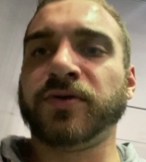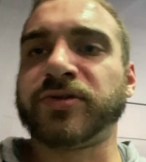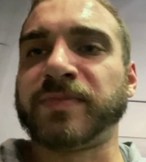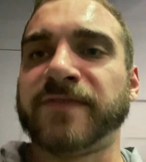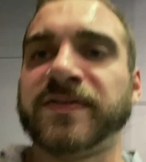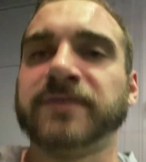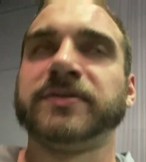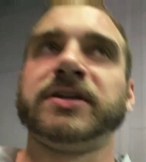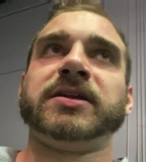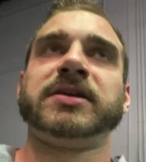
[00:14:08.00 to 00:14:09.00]
with my
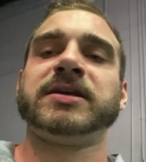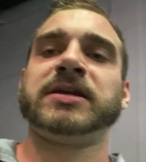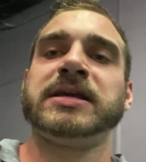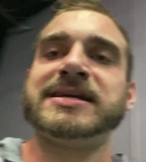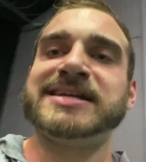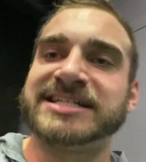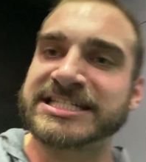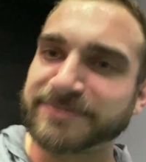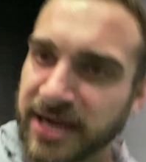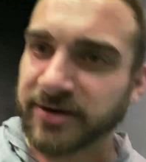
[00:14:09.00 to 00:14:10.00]
favorite
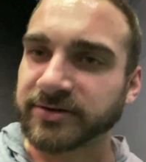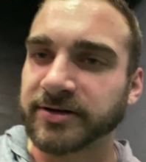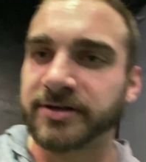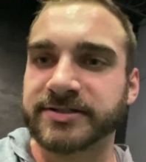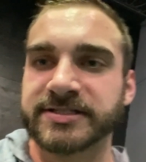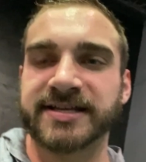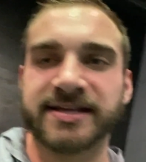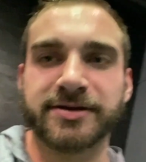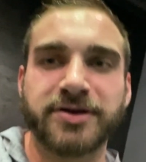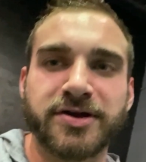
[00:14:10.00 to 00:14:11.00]
spider crawls.
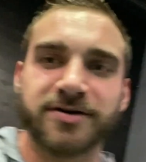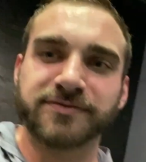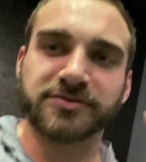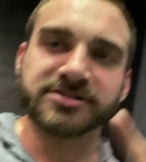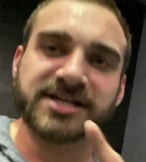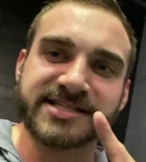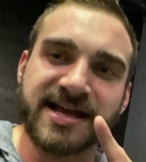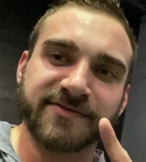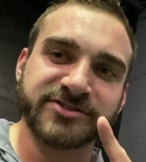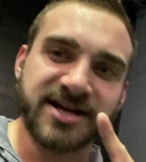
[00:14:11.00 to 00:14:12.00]
For you guys
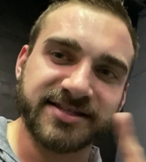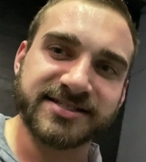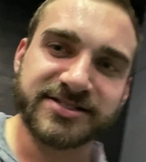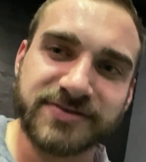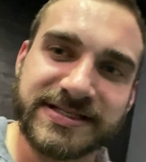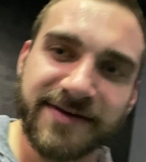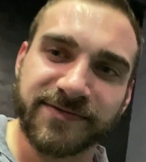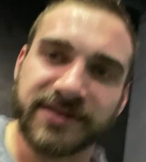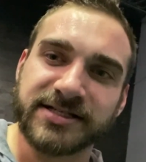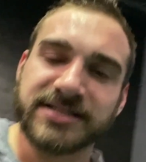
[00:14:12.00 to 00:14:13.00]
that haven't tried these, you
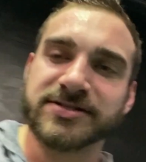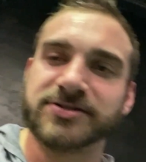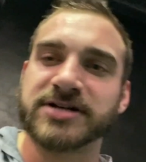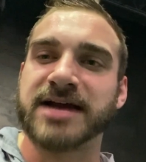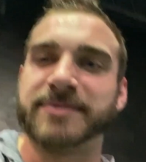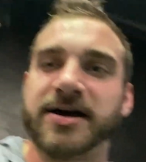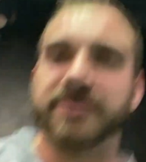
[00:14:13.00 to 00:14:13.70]
definitely need to try them.